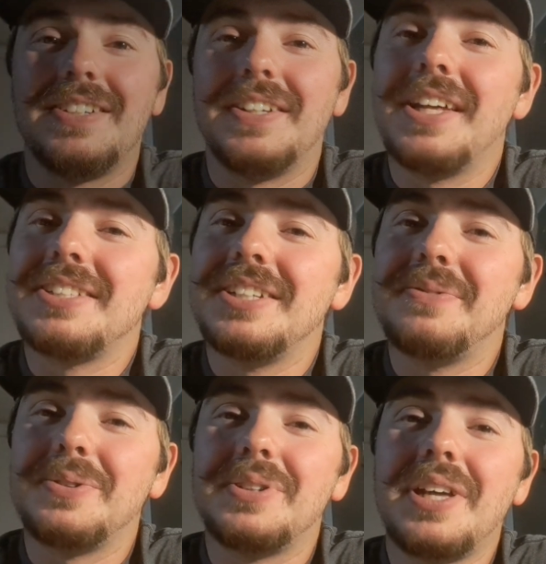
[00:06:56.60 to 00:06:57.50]
Well, that's
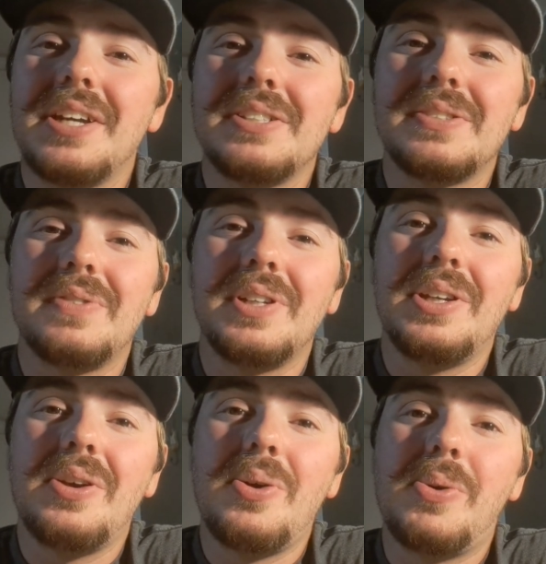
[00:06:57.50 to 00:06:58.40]
it for today's
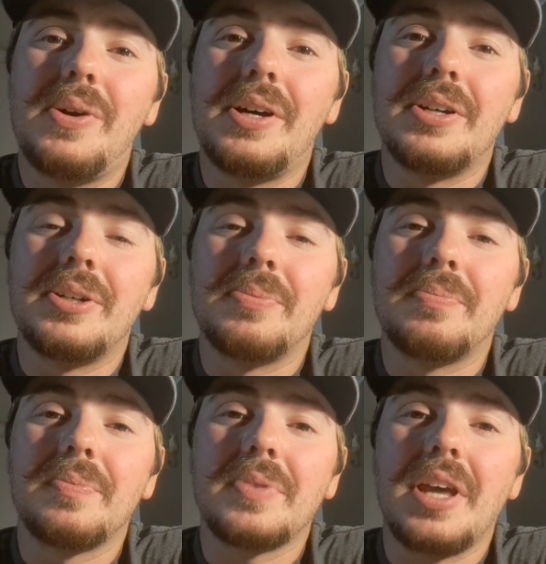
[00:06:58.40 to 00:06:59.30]
video.
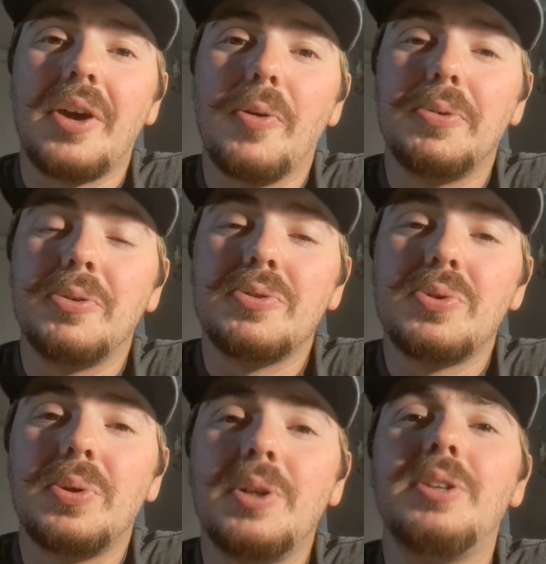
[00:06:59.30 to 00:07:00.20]
I hope you
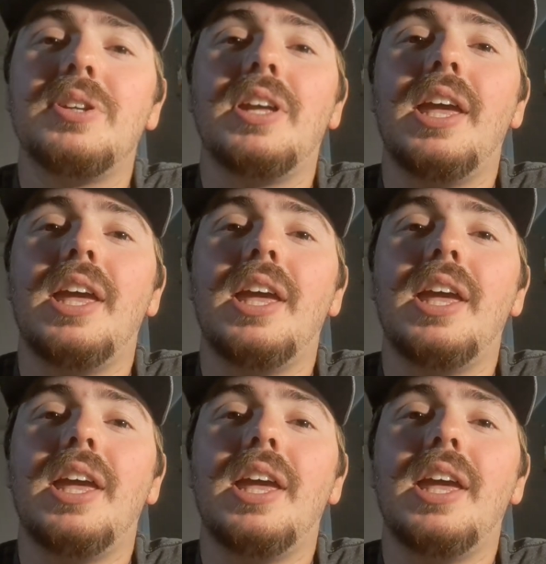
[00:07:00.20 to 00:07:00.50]
enjoyed it.